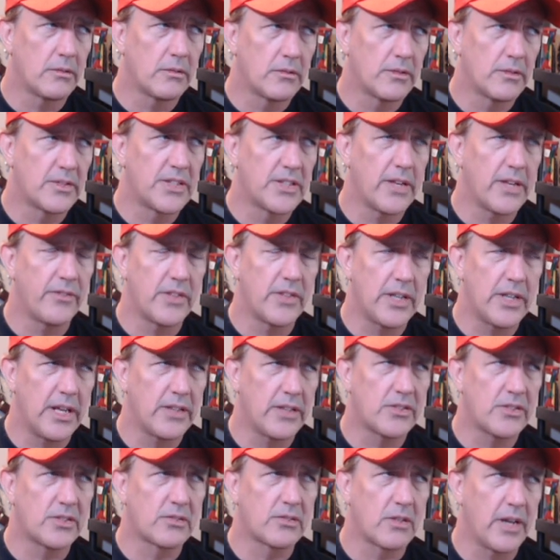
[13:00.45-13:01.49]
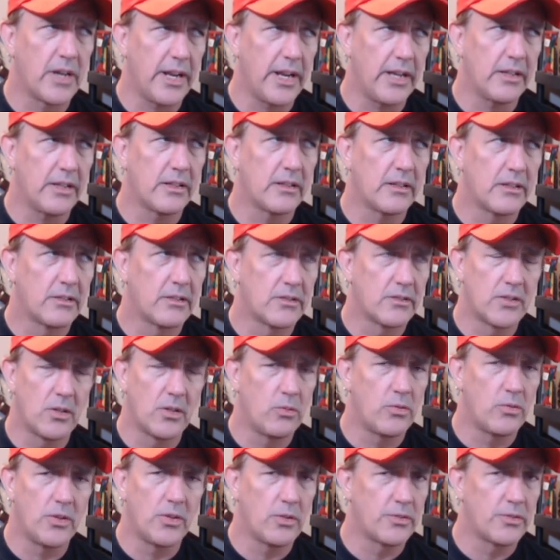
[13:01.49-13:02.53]
7 days straight. There's
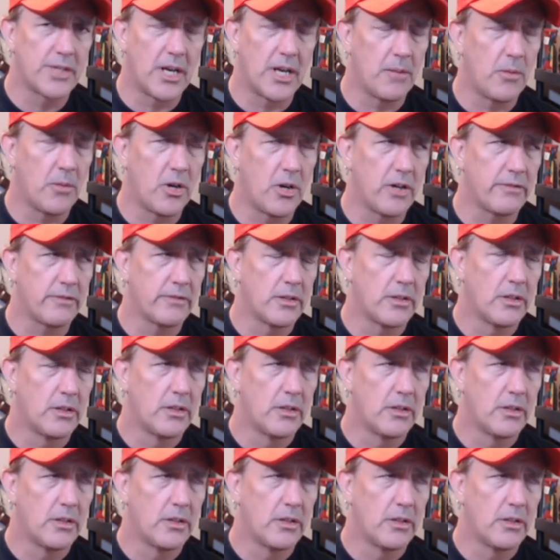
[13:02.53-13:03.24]
no time off.